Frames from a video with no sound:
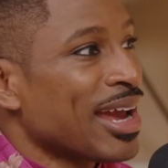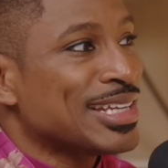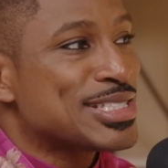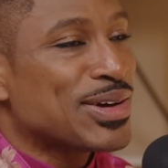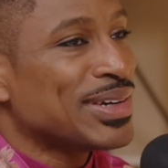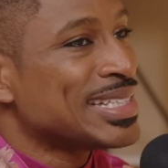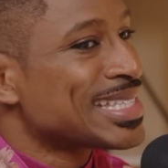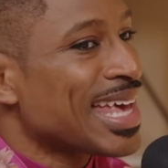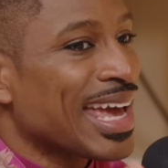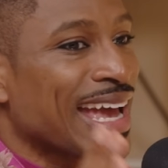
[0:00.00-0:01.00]
Right? So
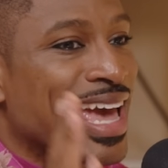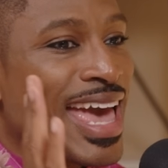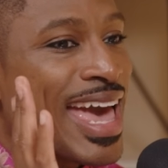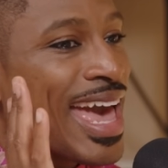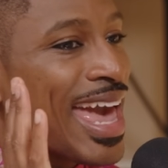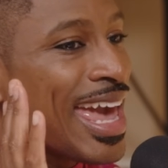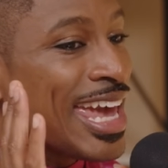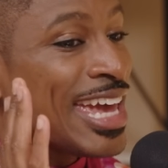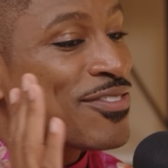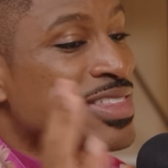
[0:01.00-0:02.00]
it's like,
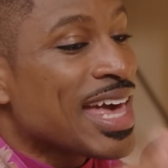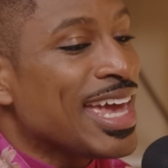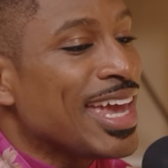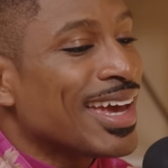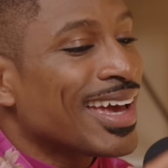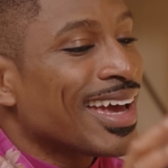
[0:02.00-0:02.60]
if they